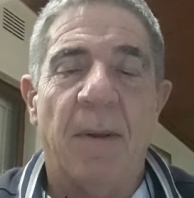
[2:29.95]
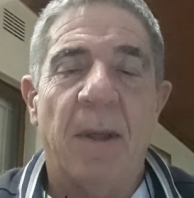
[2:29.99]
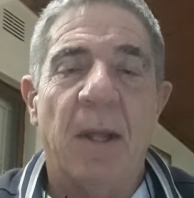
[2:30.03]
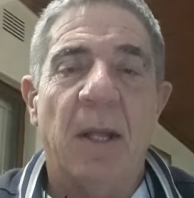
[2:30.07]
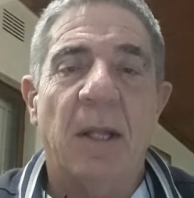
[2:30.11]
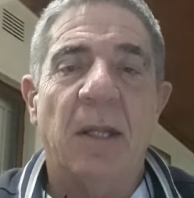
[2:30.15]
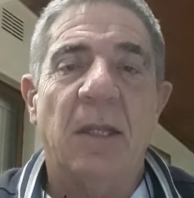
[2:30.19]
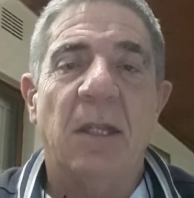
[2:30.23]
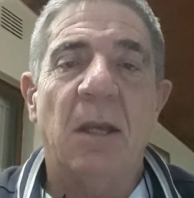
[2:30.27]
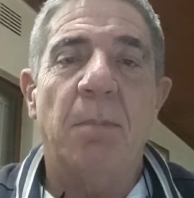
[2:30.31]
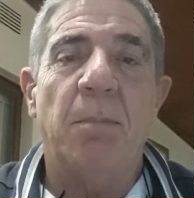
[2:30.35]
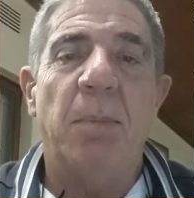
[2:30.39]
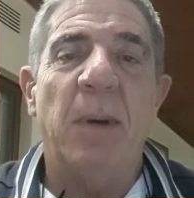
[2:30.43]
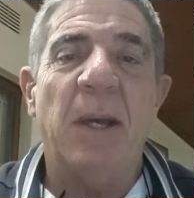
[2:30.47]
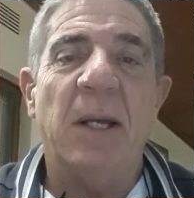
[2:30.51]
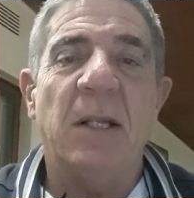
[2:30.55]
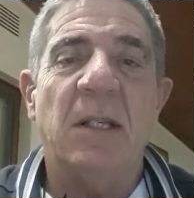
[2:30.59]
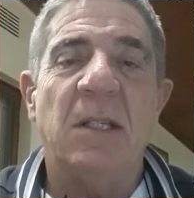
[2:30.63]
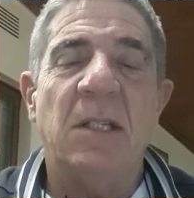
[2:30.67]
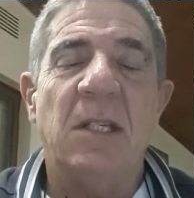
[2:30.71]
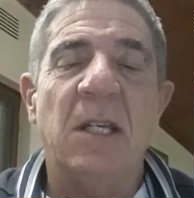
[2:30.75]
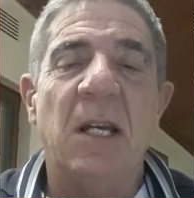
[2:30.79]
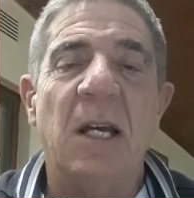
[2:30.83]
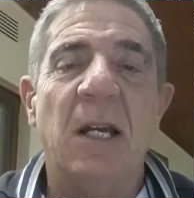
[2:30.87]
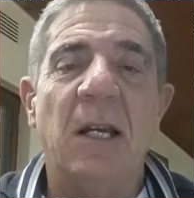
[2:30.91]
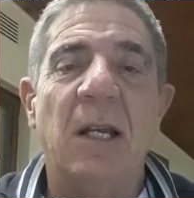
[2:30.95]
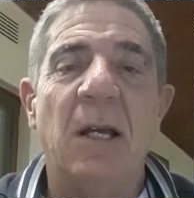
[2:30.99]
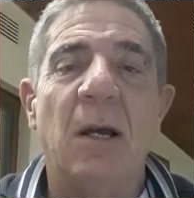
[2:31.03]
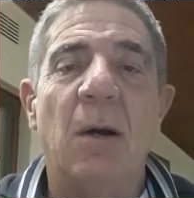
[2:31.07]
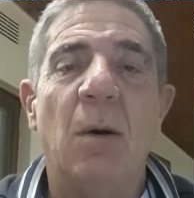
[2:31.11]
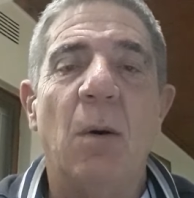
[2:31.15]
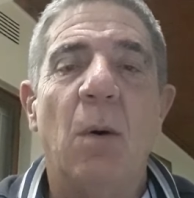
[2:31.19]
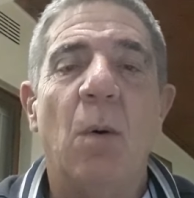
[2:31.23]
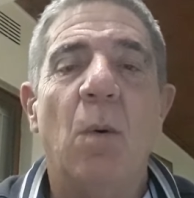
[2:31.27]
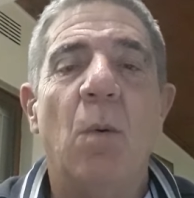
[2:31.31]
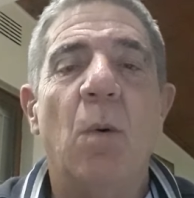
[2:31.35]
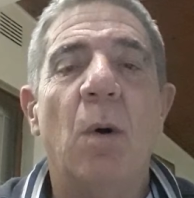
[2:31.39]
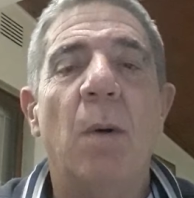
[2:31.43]
the bacteria
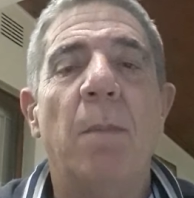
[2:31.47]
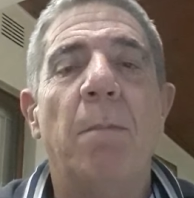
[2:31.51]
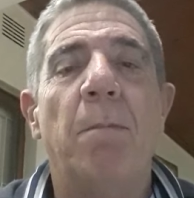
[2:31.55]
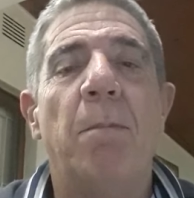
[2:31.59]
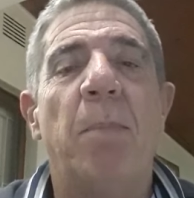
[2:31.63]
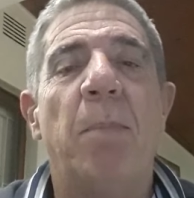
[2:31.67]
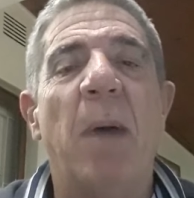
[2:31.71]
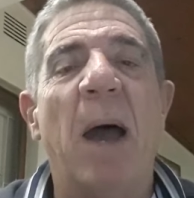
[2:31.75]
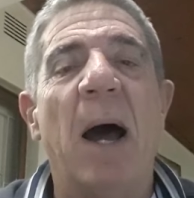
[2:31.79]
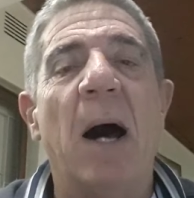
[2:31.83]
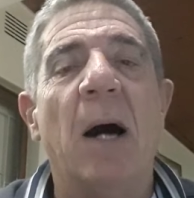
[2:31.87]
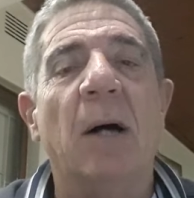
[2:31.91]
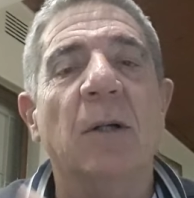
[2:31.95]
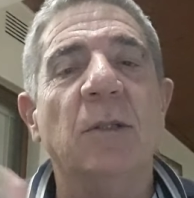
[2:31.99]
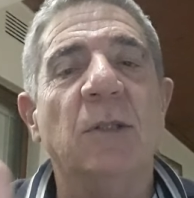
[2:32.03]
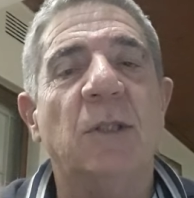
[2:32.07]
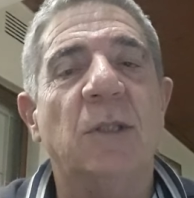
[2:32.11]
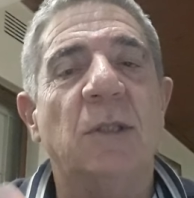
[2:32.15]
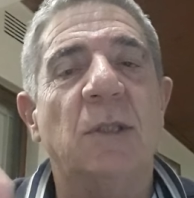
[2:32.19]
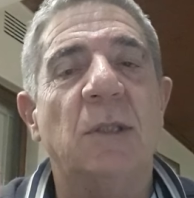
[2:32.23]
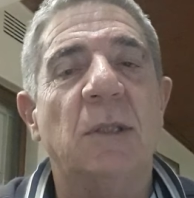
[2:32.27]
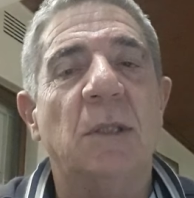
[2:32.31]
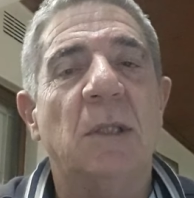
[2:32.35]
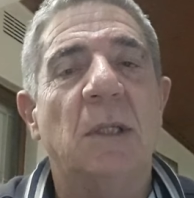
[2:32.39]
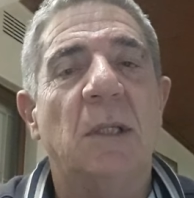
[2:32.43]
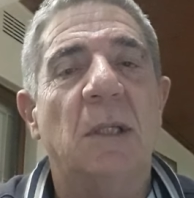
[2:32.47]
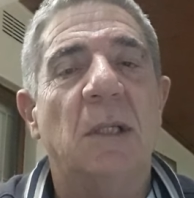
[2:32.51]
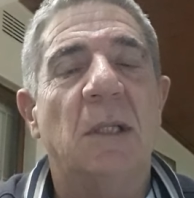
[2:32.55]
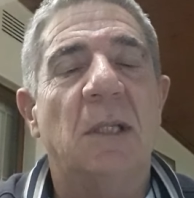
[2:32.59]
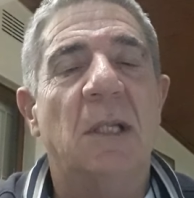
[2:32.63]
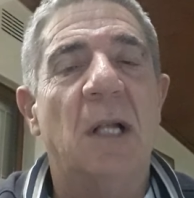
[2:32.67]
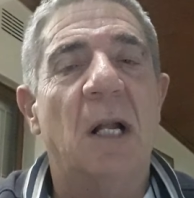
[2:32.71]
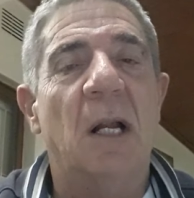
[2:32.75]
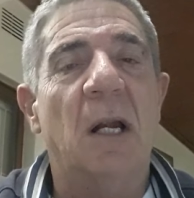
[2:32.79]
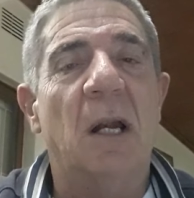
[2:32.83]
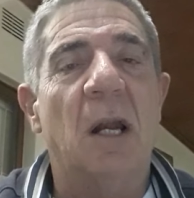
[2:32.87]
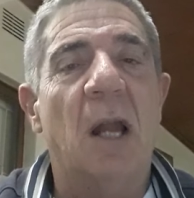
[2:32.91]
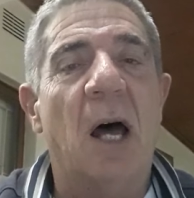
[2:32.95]
will bounce the
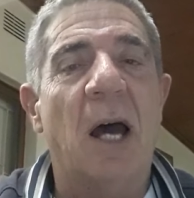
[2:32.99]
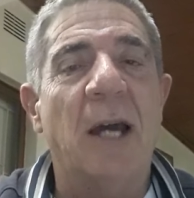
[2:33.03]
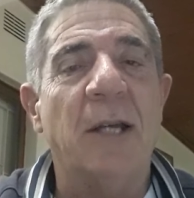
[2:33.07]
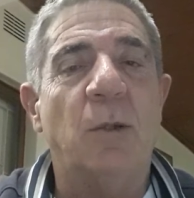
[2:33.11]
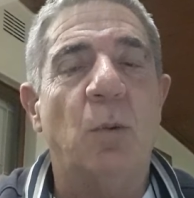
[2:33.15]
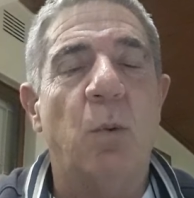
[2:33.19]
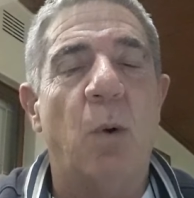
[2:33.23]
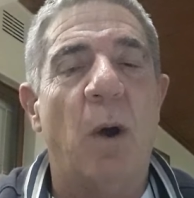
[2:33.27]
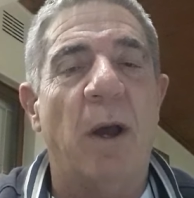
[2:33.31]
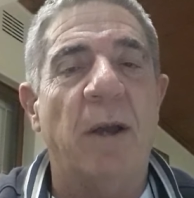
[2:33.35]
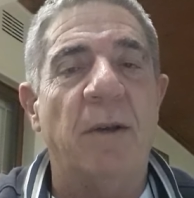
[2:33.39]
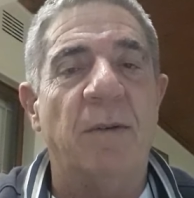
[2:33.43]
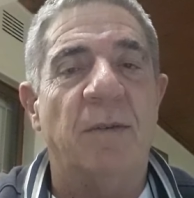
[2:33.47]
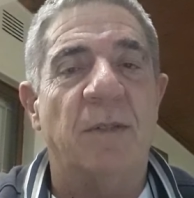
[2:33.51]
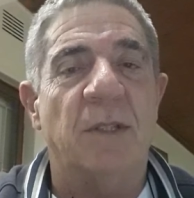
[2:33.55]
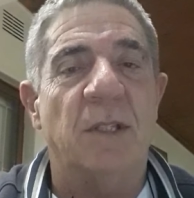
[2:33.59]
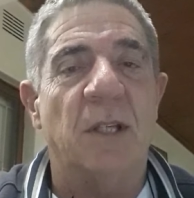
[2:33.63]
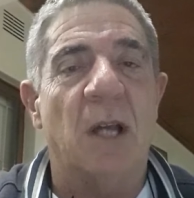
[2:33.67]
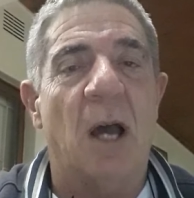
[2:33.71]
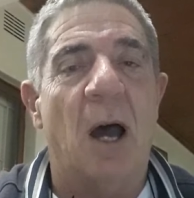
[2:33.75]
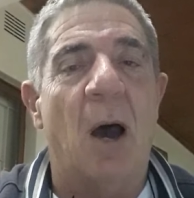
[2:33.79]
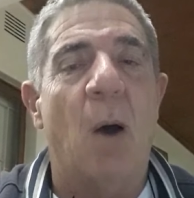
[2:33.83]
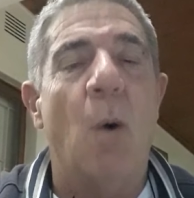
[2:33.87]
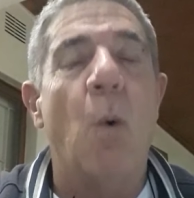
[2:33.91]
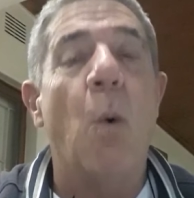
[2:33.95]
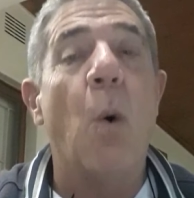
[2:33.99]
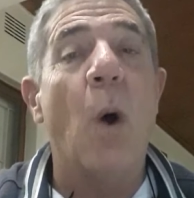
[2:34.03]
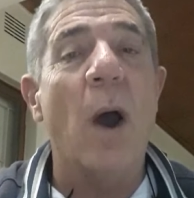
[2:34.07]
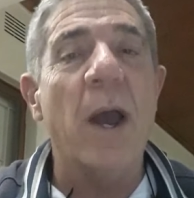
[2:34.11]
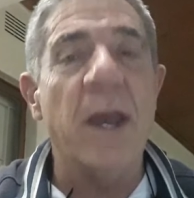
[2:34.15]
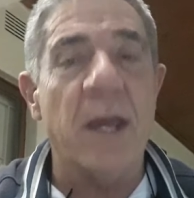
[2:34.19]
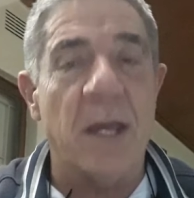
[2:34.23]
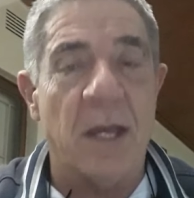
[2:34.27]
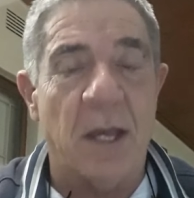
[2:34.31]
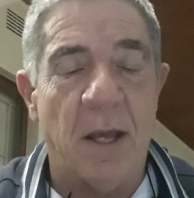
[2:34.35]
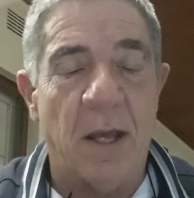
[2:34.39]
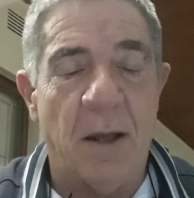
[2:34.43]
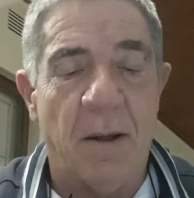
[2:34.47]
light waves
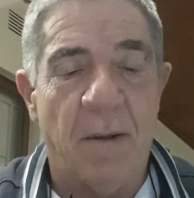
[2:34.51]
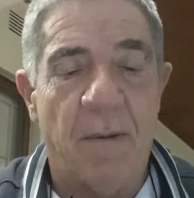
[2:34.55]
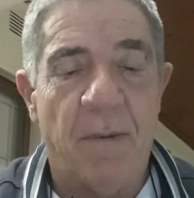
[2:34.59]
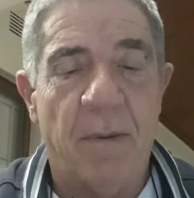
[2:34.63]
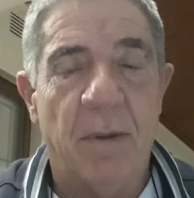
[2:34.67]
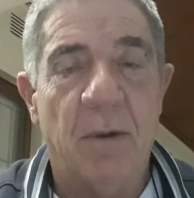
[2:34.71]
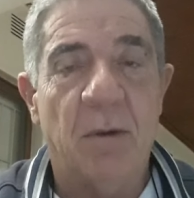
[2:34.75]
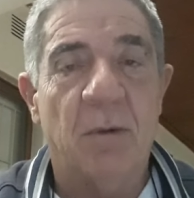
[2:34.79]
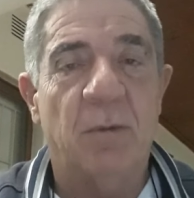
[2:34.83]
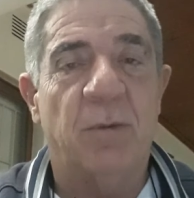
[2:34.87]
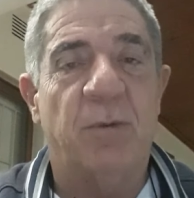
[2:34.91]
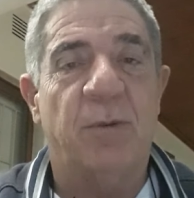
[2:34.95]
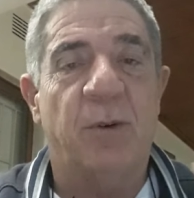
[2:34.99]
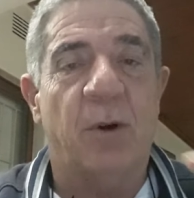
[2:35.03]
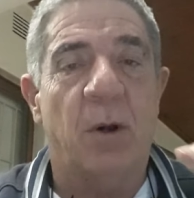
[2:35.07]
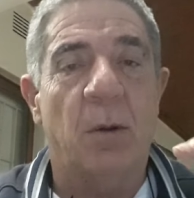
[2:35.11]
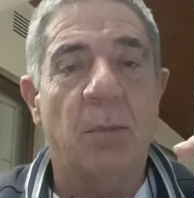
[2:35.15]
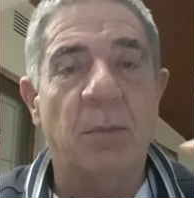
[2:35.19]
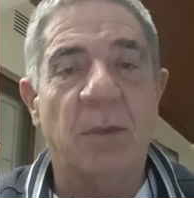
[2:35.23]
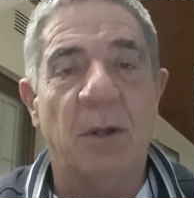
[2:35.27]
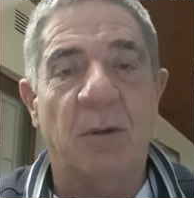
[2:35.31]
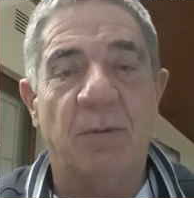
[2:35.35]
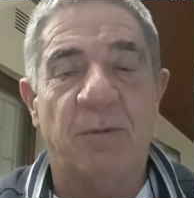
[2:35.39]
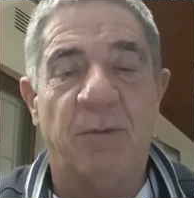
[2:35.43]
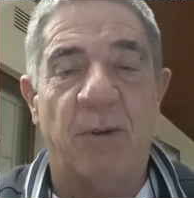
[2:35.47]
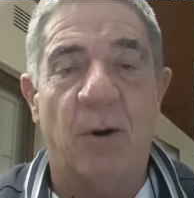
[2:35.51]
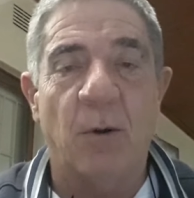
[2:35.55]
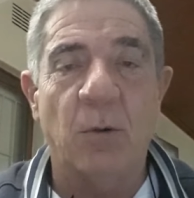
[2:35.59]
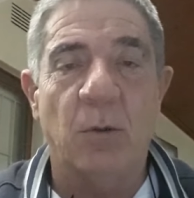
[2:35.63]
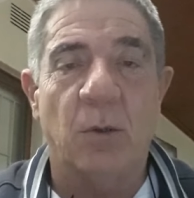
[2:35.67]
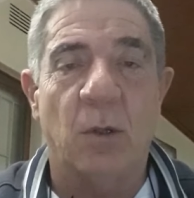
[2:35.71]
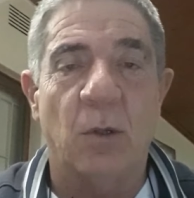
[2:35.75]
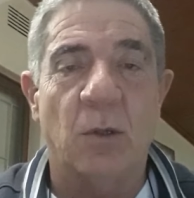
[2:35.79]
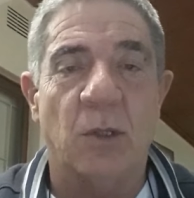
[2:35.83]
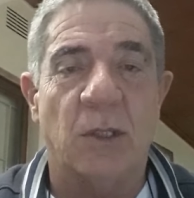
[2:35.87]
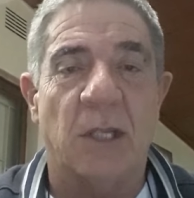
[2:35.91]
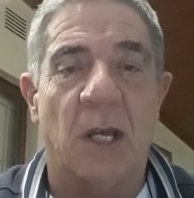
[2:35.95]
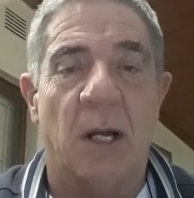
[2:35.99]
away from the
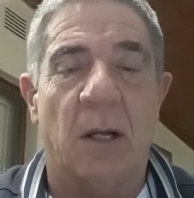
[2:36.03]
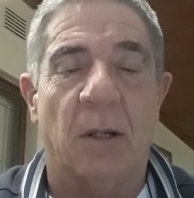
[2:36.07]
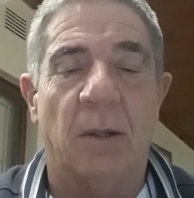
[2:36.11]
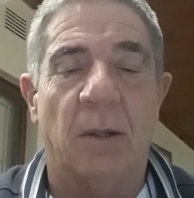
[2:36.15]
photocell.